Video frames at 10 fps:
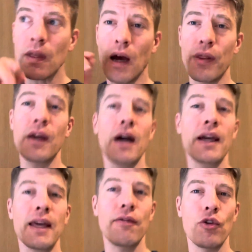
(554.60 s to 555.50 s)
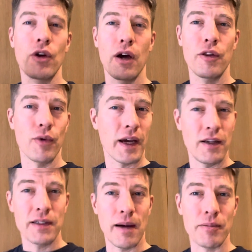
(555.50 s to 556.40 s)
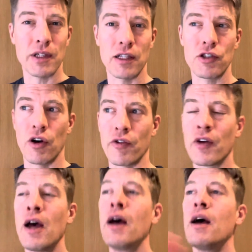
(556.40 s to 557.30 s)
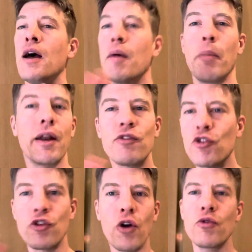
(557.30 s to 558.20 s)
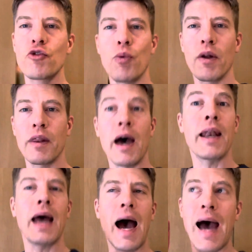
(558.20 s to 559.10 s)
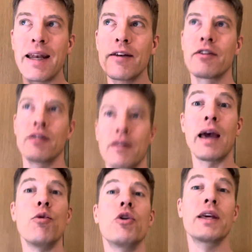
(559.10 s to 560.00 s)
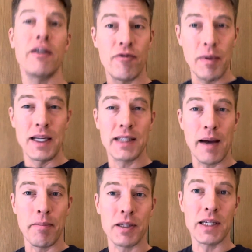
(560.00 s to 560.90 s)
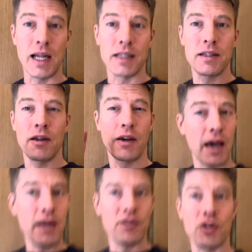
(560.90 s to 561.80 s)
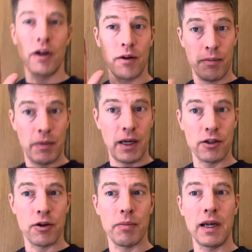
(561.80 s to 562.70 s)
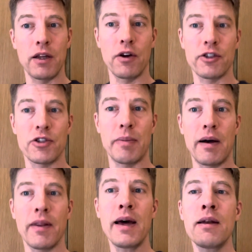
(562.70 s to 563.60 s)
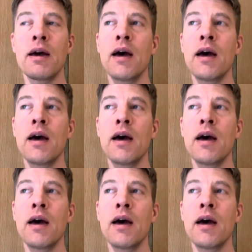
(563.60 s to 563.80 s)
I think I can give you a code that will get you 10% off. But if you don't want, and they would give me 10%, okay? So being completely honest about that.